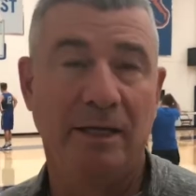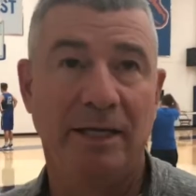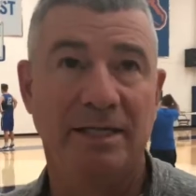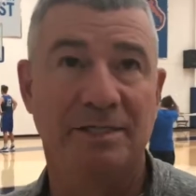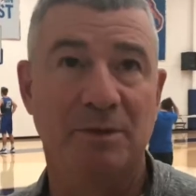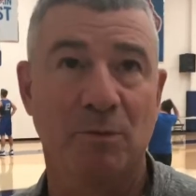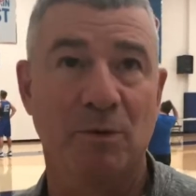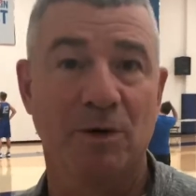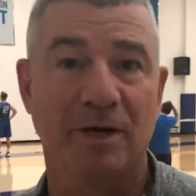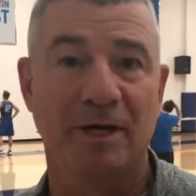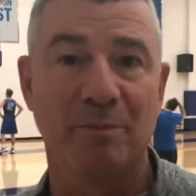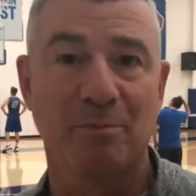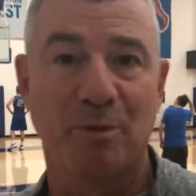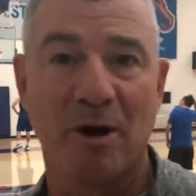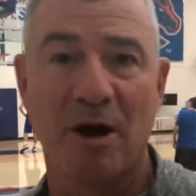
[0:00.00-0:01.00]
It's a work
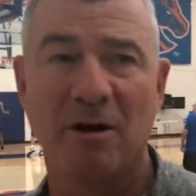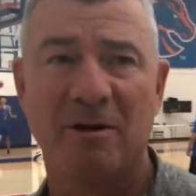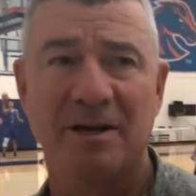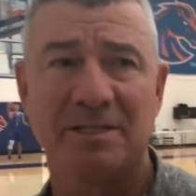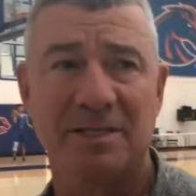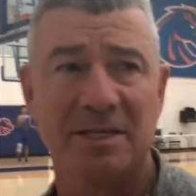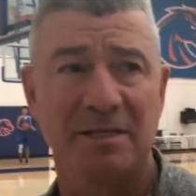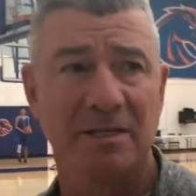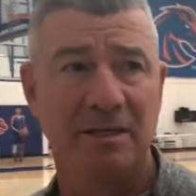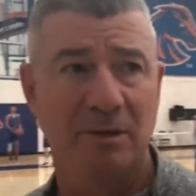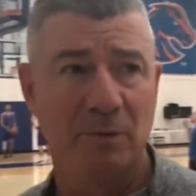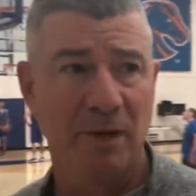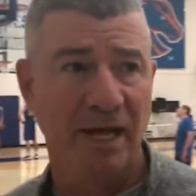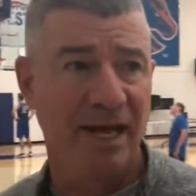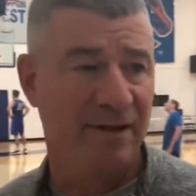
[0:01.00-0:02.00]
in progress, and you know,
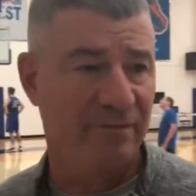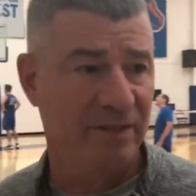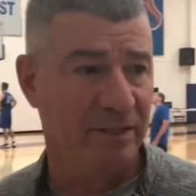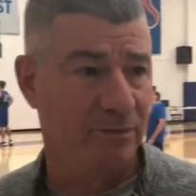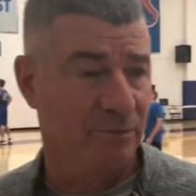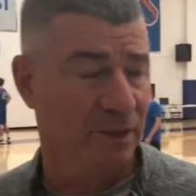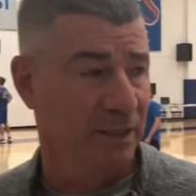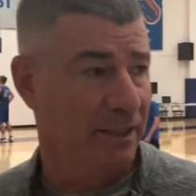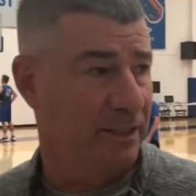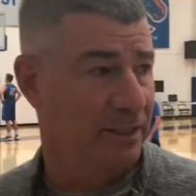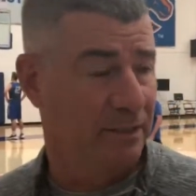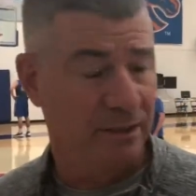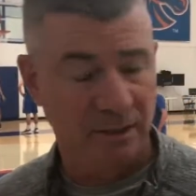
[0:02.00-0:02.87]
we haven't really